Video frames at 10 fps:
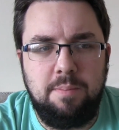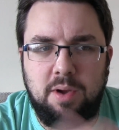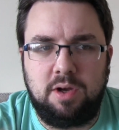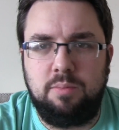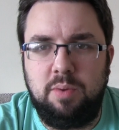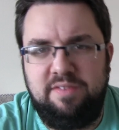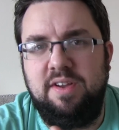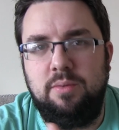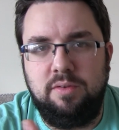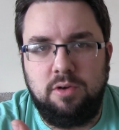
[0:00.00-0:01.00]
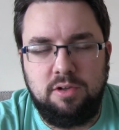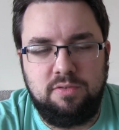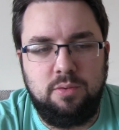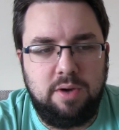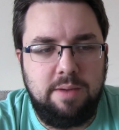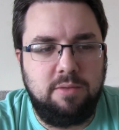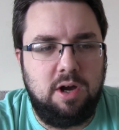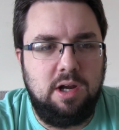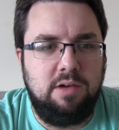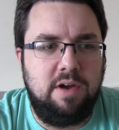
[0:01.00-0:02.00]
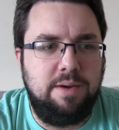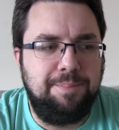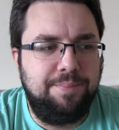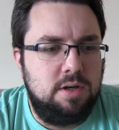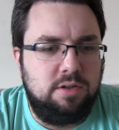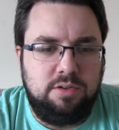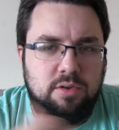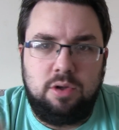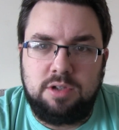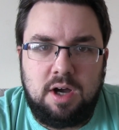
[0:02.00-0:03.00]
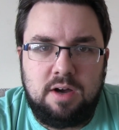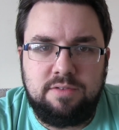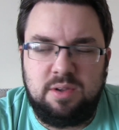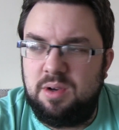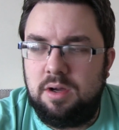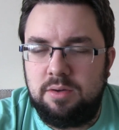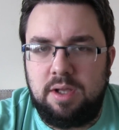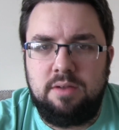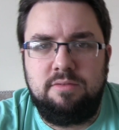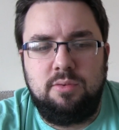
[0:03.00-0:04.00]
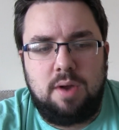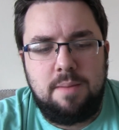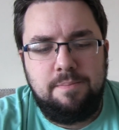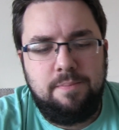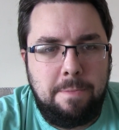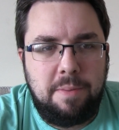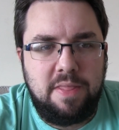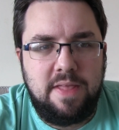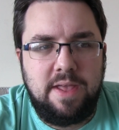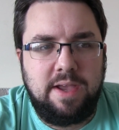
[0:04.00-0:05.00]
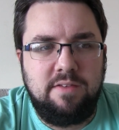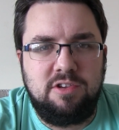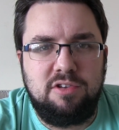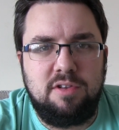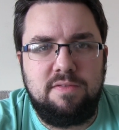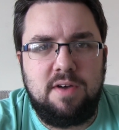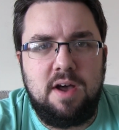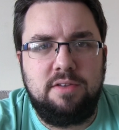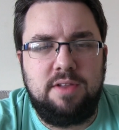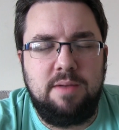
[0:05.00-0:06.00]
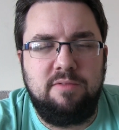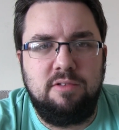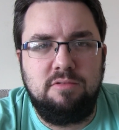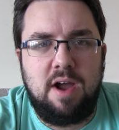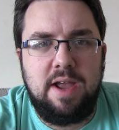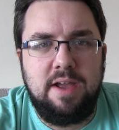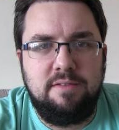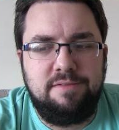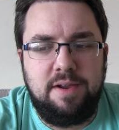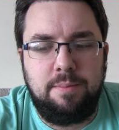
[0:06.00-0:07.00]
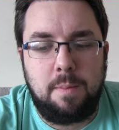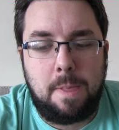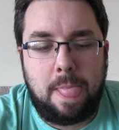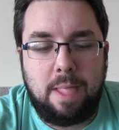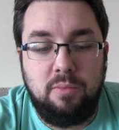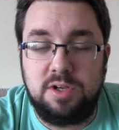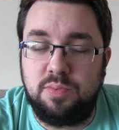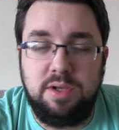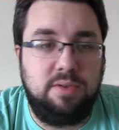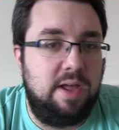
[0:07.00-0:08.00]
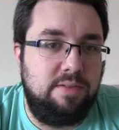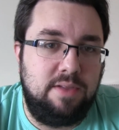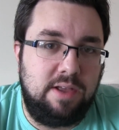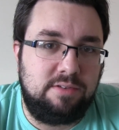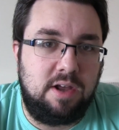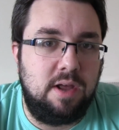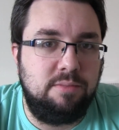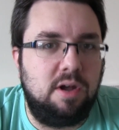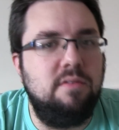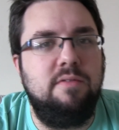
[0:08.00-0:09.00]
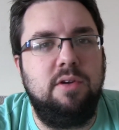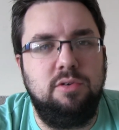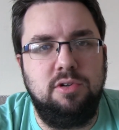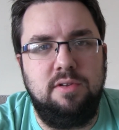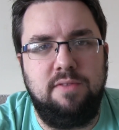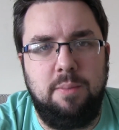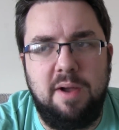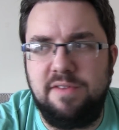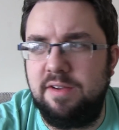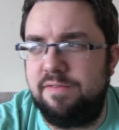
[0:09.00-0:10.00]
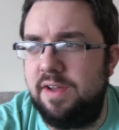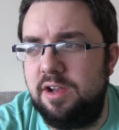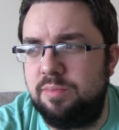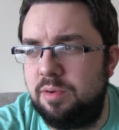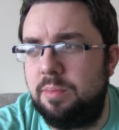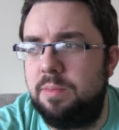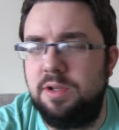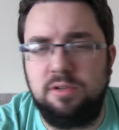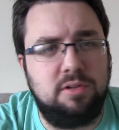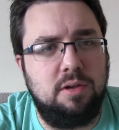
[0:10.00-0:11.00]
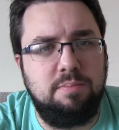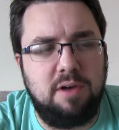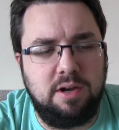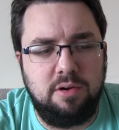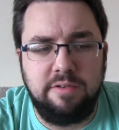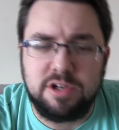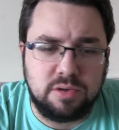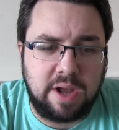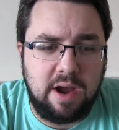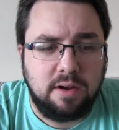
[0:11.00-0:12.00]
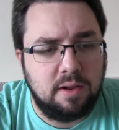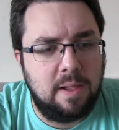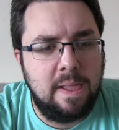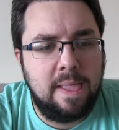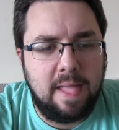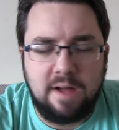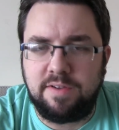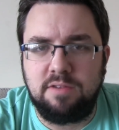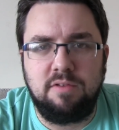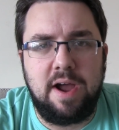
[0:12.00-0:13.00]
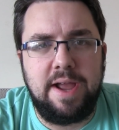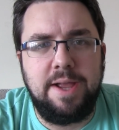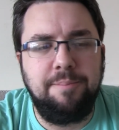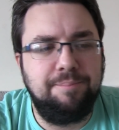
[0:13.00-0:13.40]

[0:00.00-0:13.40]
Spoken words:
but we think we've got his full name, Kylo Ren, because he's not a Darth, so we're like, oh yeah, full name. But then they give us just a first name for Rey and Finn, which their surnames aren't revealed during the film. I think Finn is probably just a brand new original character. I think Rey,